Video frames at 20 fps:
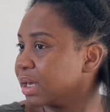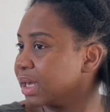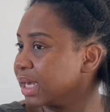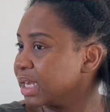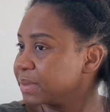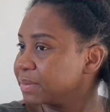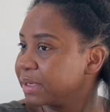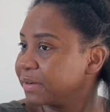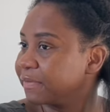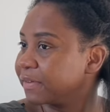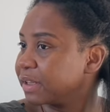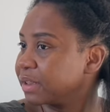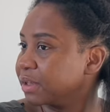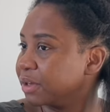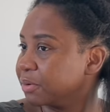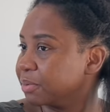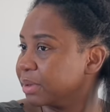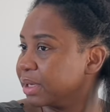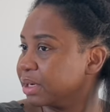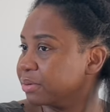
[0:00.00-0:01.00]
It's been fun though,
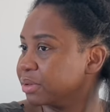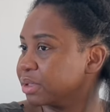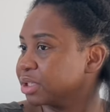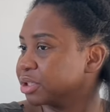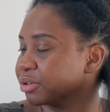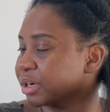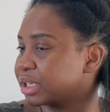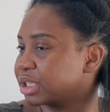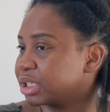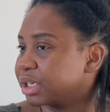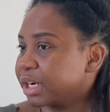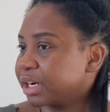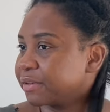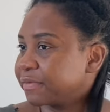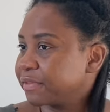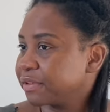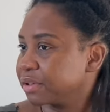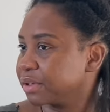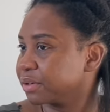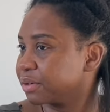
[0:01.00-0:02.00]
playing with stretched hair
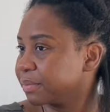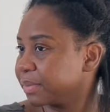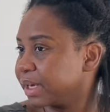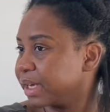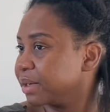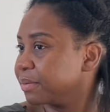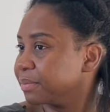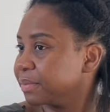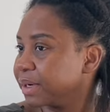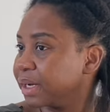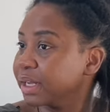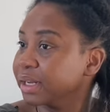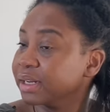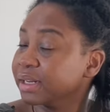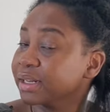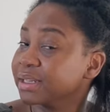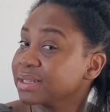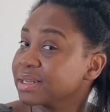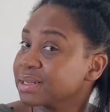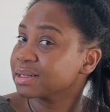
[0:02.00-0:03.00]
for a little bit, but
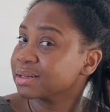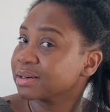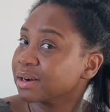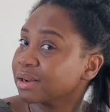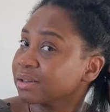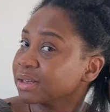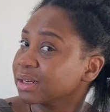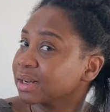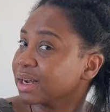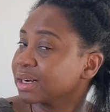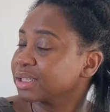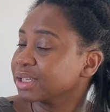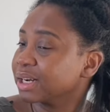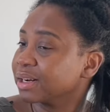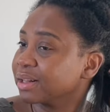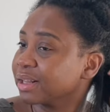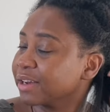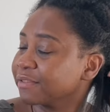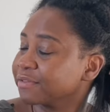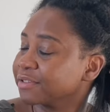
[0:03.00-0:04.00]
this Curly Doc
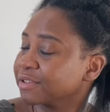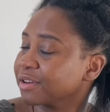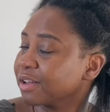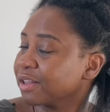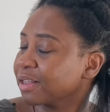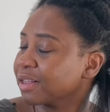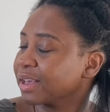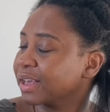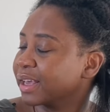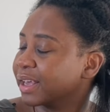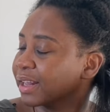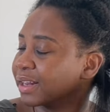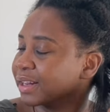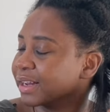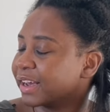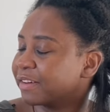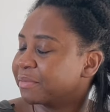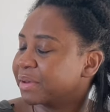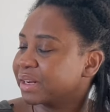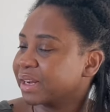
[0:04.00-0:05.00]
channel after all, and
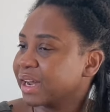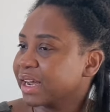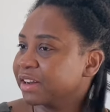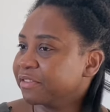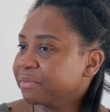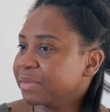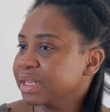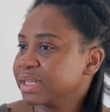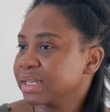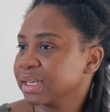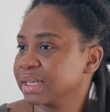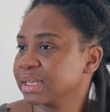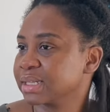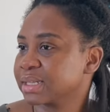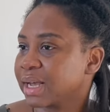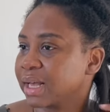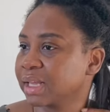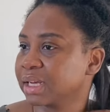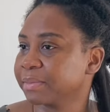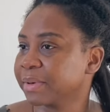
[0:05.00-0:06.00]
I've been kind of missing
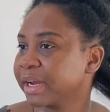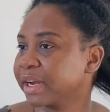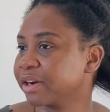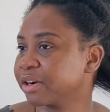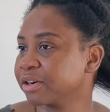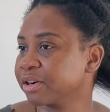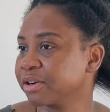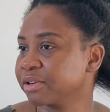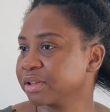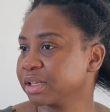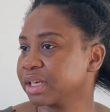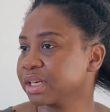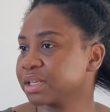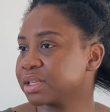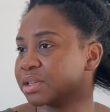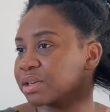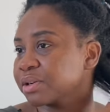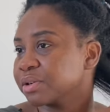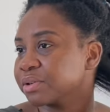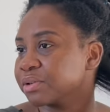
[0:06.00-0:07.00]
styling my hair curly,
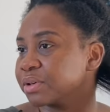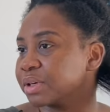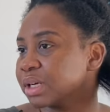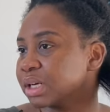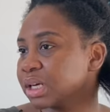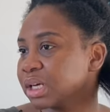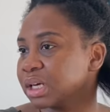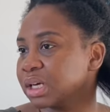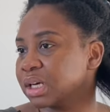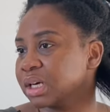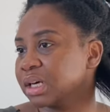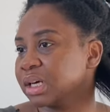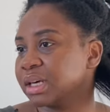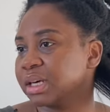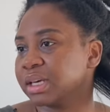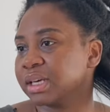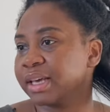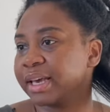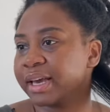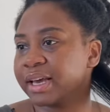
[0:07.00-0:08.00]
so
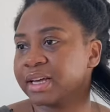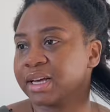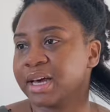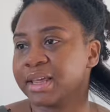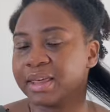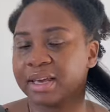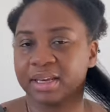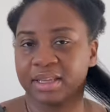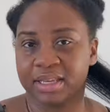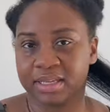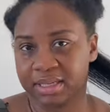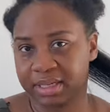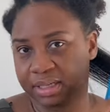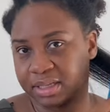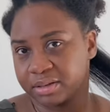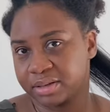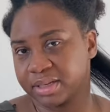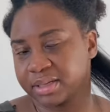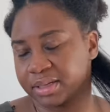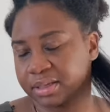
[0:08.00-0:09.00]
yeah, I think this
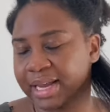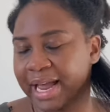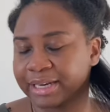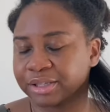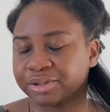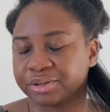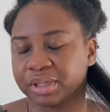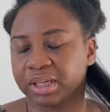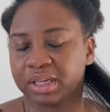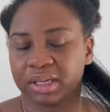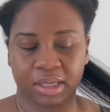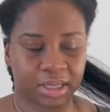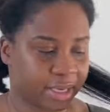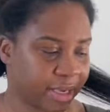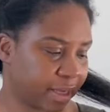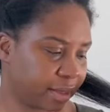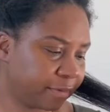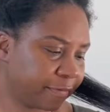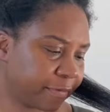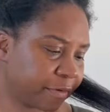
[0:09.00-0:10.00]
is this is actually
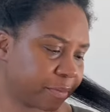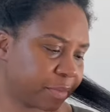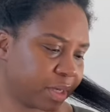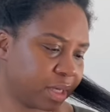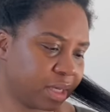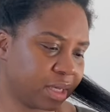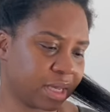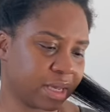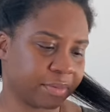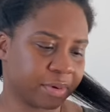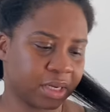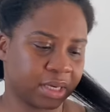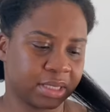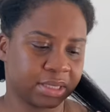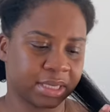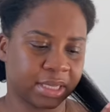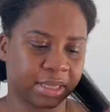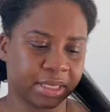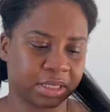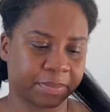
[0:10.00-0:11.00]
it for me. I'm gonna
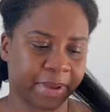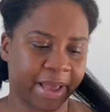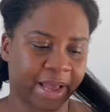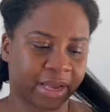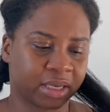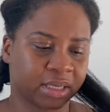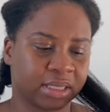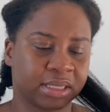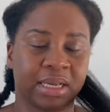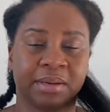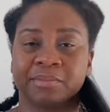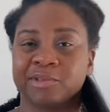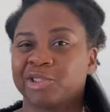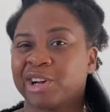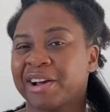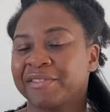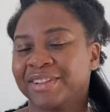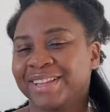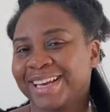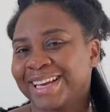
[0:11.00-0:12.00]
send this back because I'm
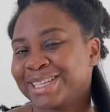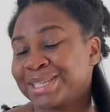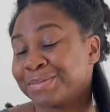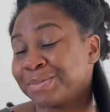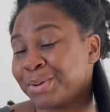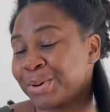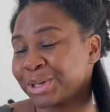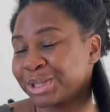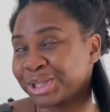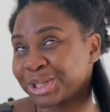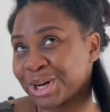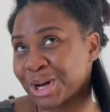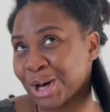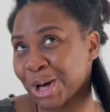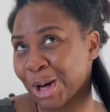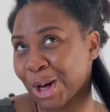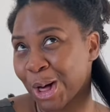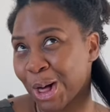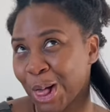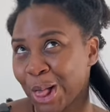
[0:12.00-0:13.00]
traveling to
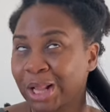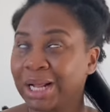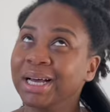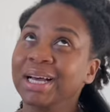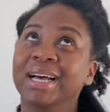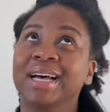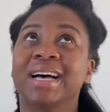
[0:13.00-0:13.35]
Portugal